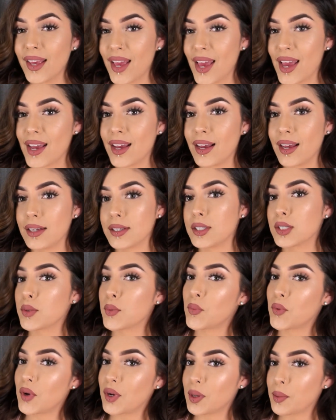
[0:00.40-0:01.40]
Hey guys,
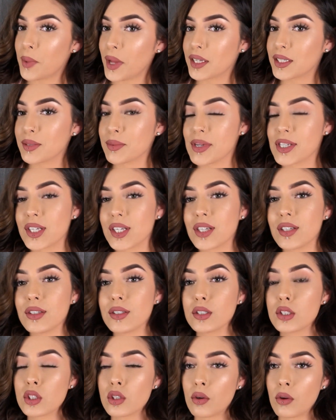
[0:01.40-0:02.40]
welcome back to my
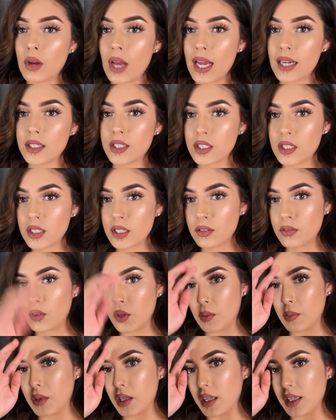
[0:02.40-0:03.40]
channel. So I just
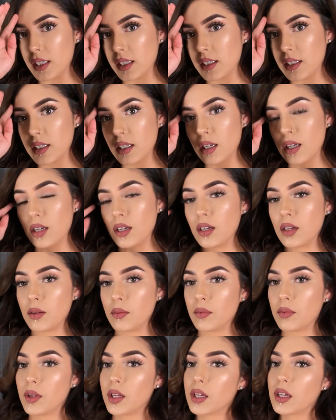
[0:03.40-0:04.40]
filmed this
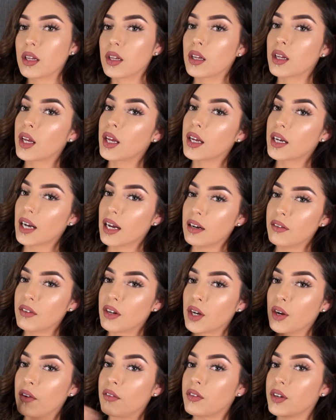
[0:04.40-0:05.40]
kind of
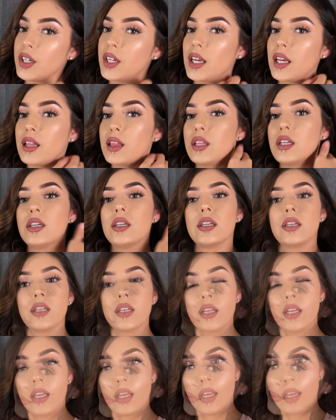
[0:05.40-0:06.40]
an everyday look
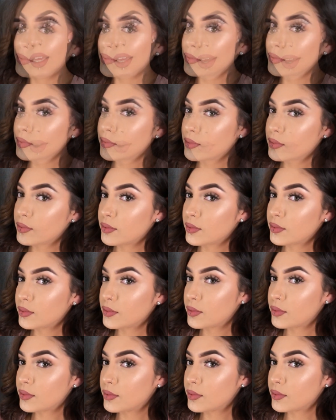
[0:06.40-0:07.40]
with
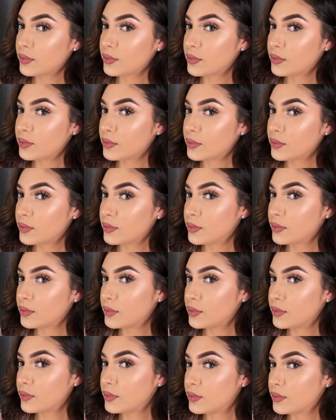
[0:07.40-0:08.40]
dramatic
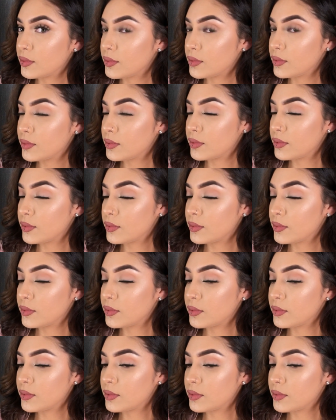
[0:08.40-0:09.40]
lashes,
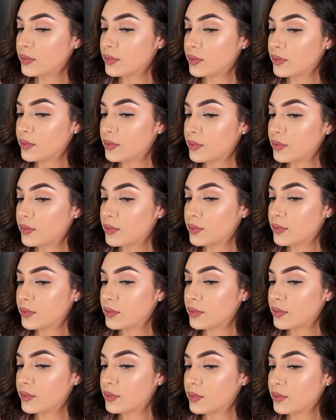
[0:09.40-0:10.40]
really
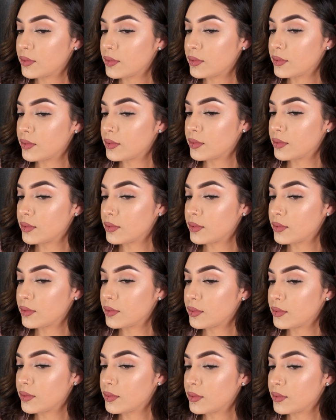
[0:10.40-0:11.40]
focused on the skin
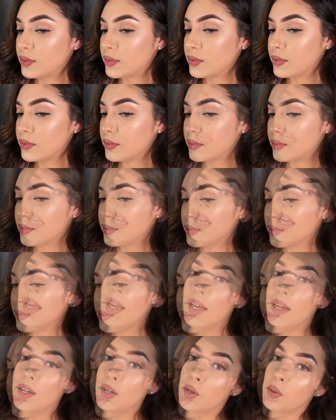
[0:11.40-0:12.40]
today.
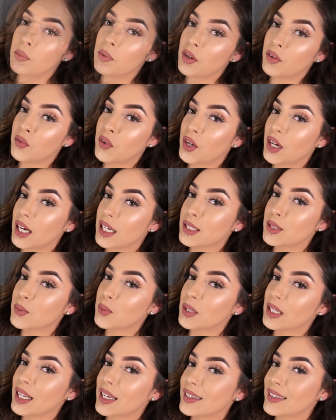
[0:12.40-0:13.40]
If you guys
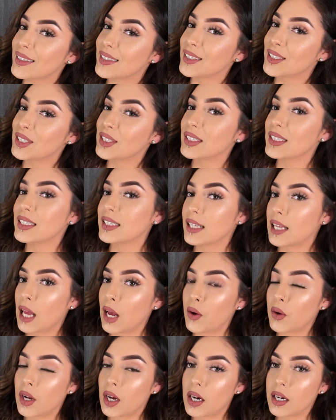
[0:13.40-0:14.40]
would like to see
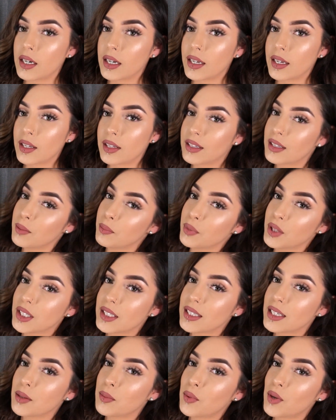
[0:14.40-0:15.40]
how I got it, then
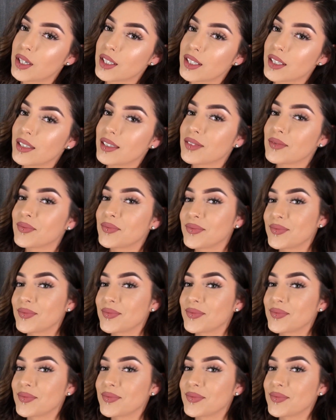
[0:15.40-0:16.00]
please keep watching.